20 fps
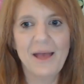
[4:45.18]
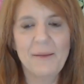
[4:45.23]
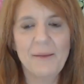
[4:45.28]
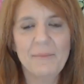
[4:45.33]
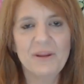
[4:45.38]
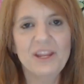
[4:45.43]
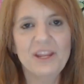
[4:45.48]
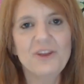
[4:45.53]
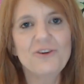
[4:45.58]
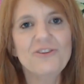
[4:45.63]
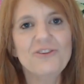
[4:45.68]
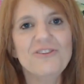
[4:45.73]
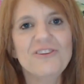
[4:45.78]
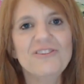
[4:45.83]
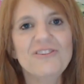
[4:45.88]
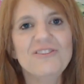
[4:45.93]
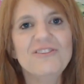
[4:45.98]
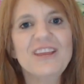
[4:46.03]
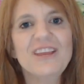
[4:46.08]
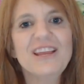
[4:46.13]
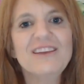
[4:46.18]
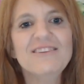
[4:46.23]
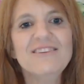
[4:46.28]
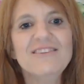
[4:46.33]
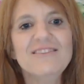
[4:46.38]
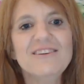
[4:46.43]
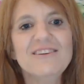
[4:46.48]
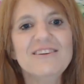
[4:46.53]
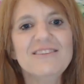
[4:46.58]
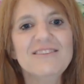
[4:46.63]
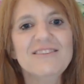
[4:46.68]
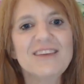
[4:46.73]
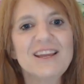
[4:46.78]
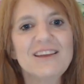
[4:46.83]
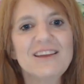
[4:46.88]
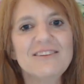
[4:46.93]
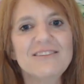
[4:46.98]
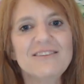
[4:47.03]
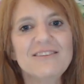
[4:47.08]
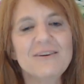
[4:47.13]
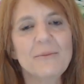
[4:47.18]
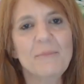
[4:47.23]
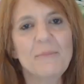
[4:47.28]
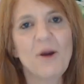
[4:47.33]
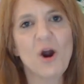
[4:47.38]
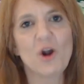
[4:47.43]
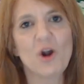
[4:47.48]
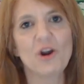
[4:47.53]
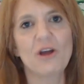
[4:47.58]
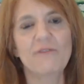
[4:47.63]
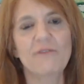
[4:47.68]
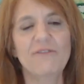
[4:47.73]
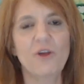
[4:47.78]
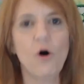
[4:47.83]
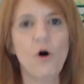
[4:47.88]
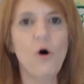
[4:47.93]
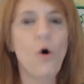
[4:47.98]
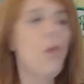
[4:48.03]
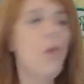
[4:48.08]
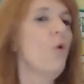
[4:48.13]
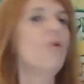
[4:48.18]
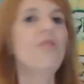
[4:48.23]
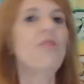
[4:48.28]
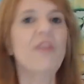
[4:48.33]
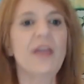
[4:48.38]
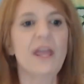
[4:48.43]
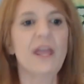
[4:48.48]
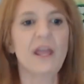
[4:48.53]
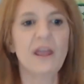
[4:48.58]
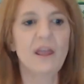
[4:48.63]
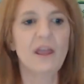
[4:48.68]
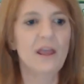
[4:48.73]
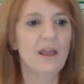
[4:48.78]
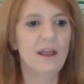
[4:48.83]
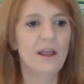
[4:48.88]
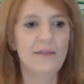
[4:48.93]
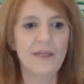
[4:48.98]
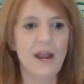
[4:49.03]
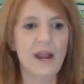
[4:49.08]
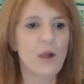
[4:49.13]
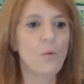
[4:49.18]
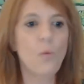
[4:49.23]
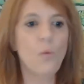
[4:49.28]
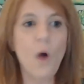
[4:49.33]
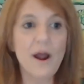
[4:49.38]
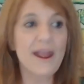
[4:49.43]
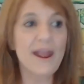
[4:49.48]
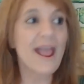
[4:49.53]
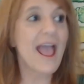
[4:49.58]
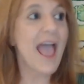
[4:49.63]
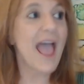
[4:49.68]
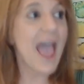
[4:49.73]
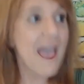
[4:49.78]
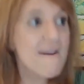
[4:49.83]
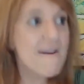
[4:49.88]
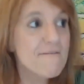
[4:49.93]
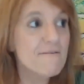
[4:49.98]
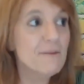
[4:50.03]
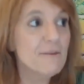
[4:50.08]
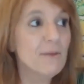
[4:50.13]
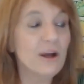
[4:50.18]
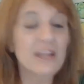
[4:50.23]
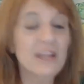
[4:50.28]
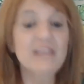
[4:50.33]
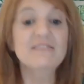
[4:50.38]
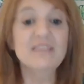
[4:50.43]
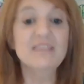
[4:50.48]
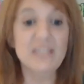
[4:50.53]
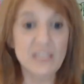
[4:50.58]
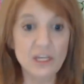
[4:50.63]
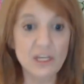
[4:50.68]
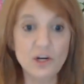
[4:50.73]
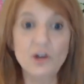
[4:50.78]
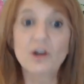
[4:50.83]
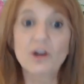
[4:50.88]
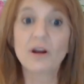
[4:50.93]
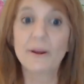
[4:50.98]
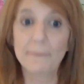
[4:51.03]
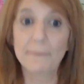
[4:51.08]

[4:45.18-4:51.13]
but here's the sickest, sickest part of the whole thing that I want everybody to hear.